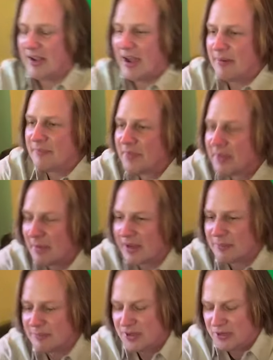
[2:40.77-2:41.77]
got my
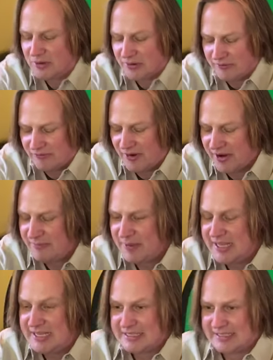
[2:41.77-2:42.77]
computer in front of
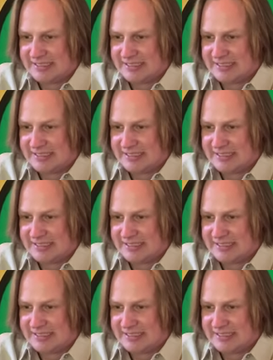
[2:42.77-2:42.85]
me,